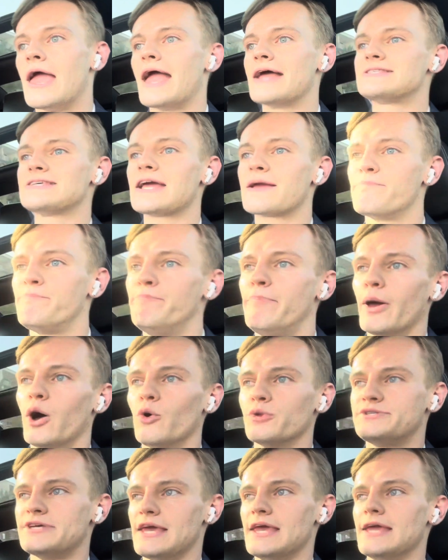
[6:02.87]
It's like
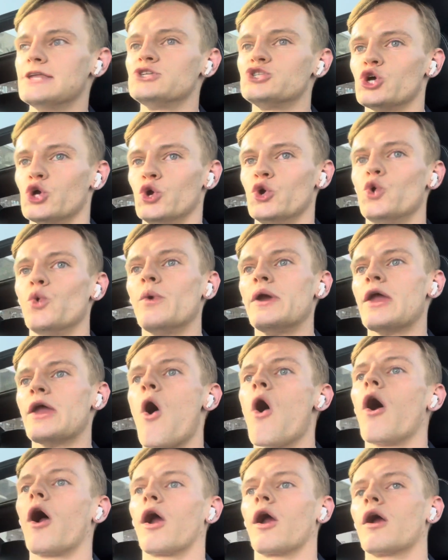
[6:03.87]
built into who we
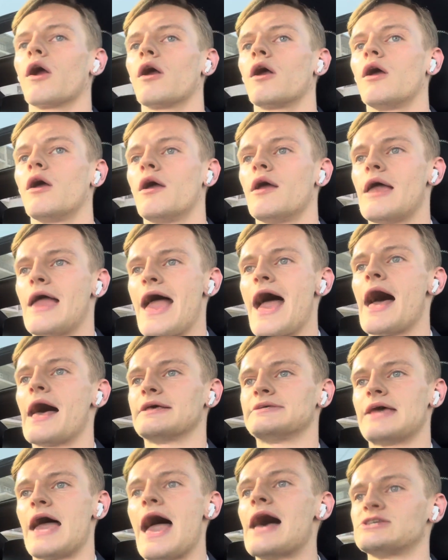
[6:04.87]
are
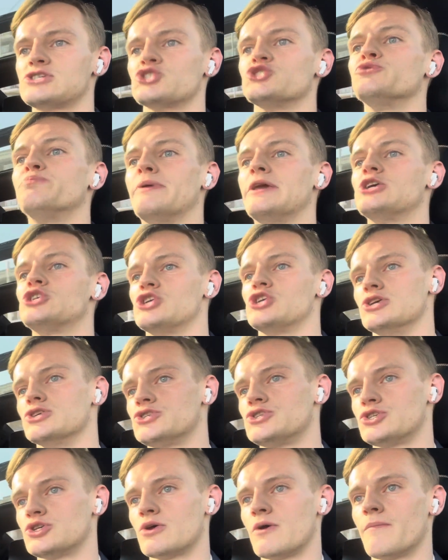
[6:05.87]
as a
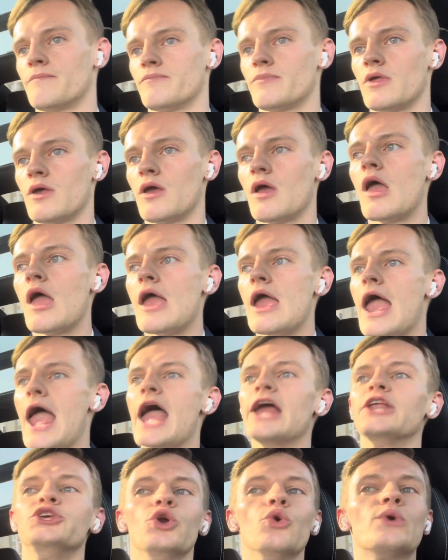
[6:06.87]
species.
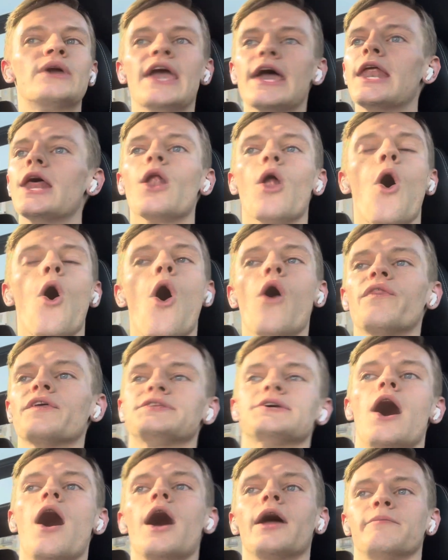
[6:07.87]
And you get it all the
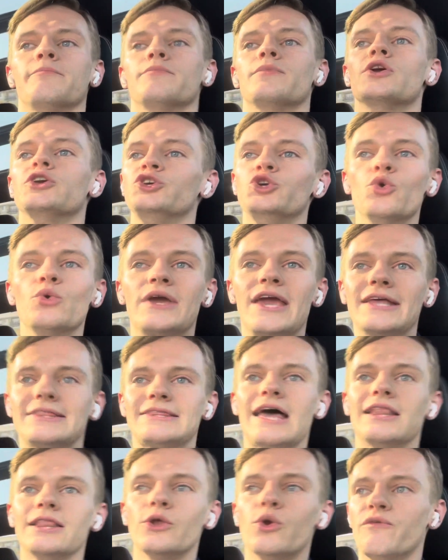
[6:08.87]
time. You get
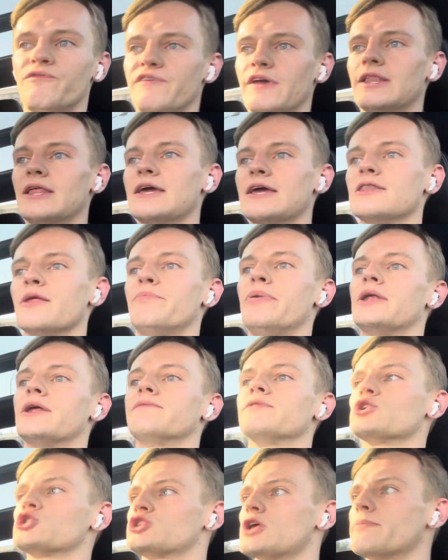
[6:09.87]
that little feeling in the pit
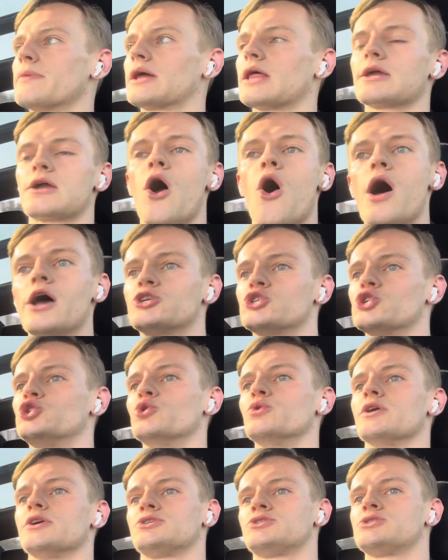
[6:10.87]
of your stomach like, oh, I should
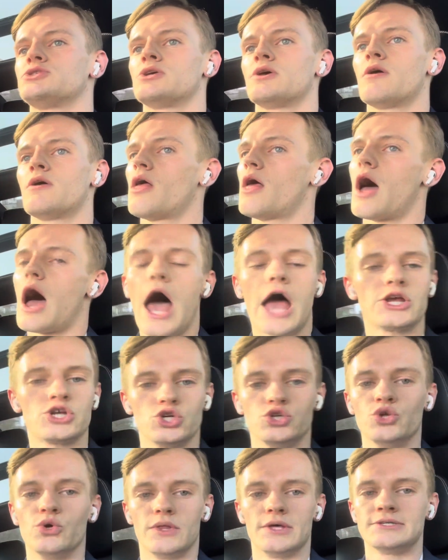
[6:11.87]
do this. I
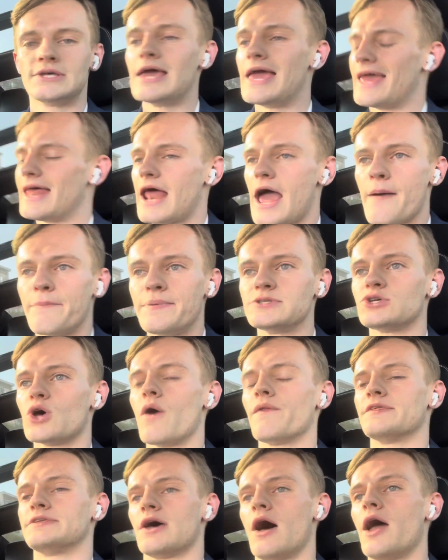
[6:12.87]
should do this. It happens
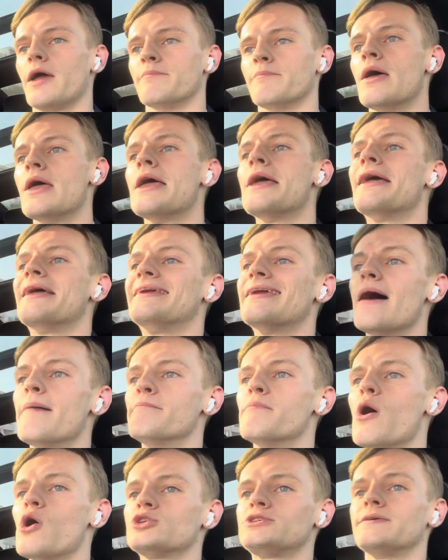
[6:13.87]
all the time. Yet
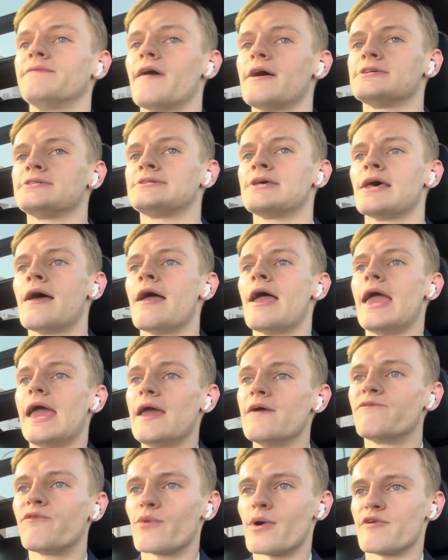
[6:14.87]
most of us,
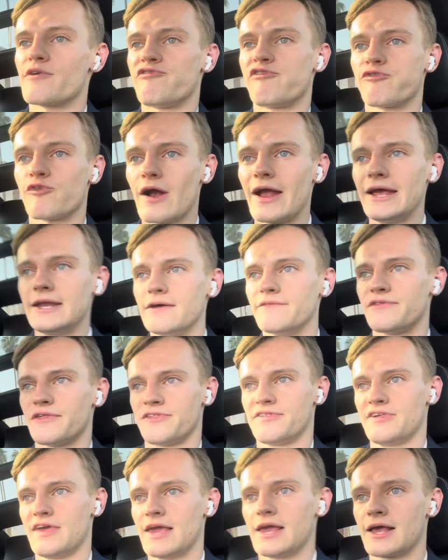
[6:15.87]
if we're afraid of the
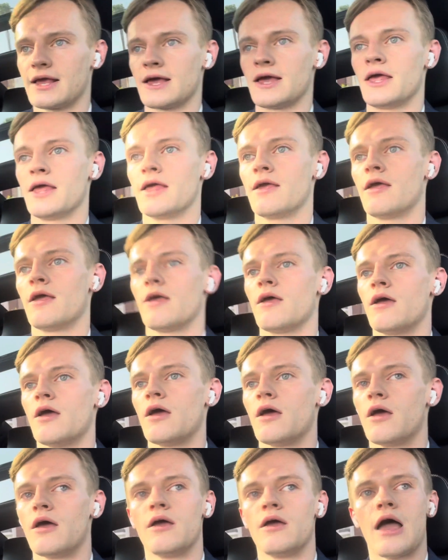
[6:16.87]

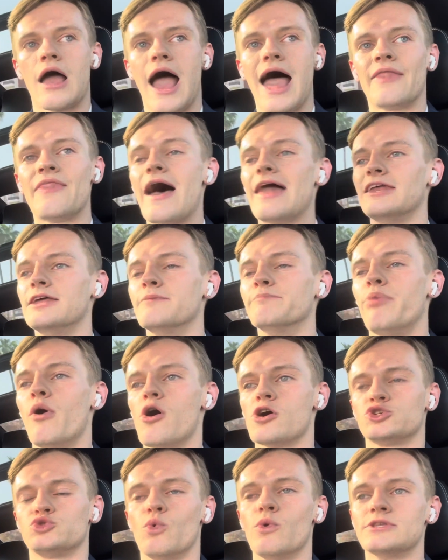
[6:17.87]
thing that
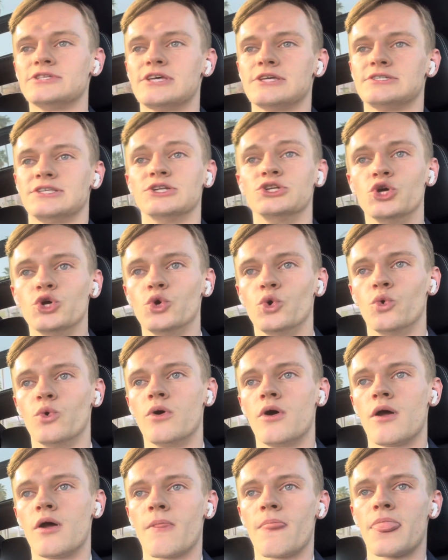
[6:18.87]
impulse wants us to do,
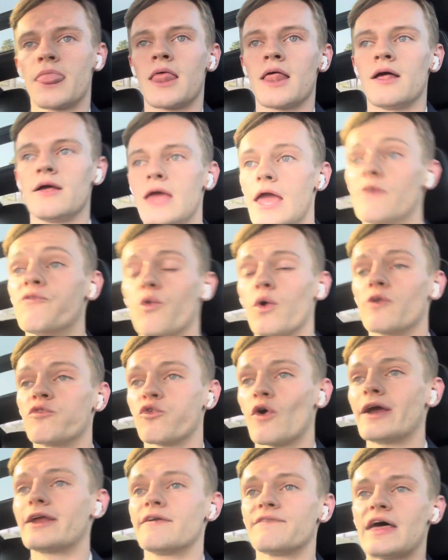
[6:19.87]
if we're
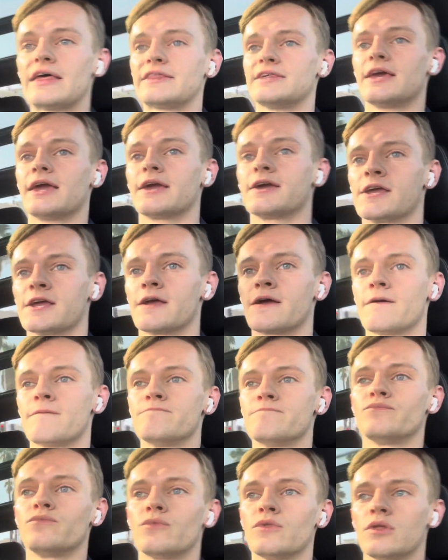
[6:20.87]
afraid of that thing,
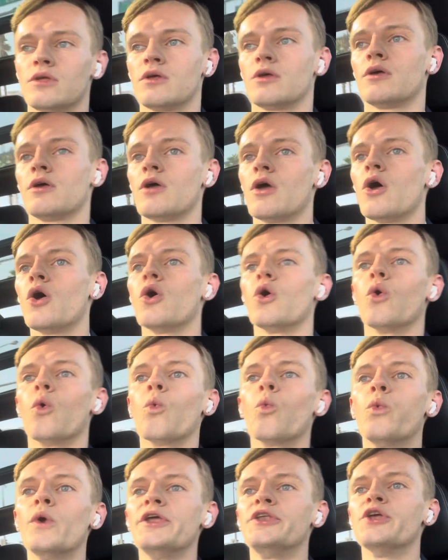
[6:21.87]

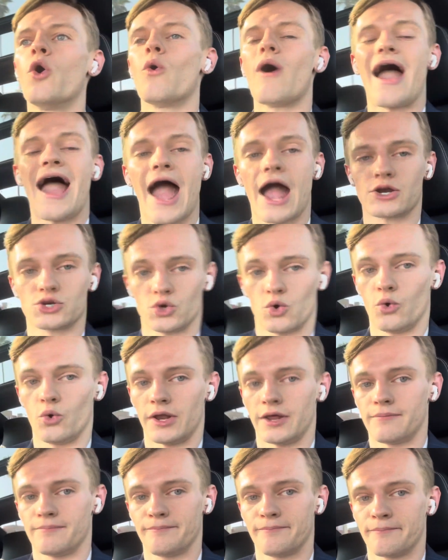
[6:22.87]
we don't act on
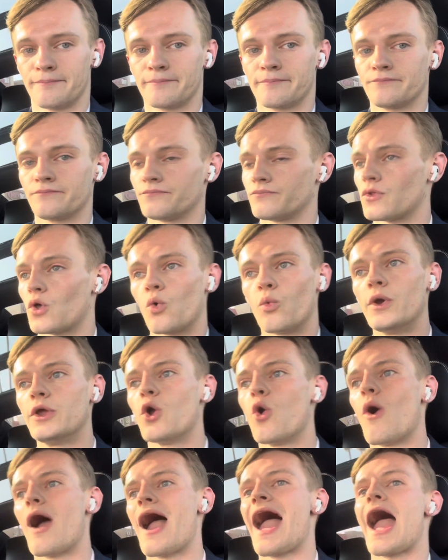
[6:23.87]
it. We
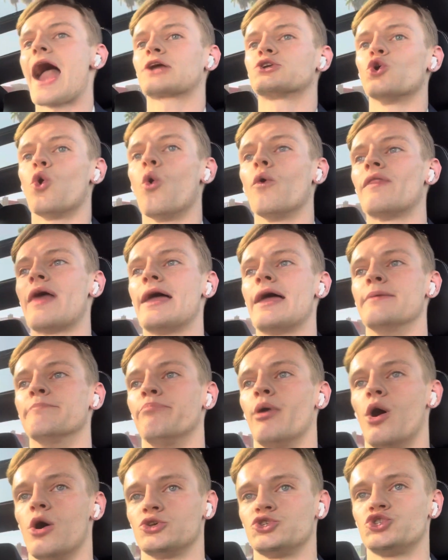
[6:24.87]
don't act on that
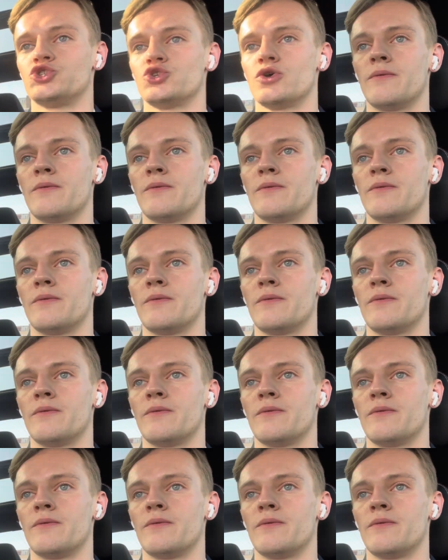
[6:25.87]
impulse.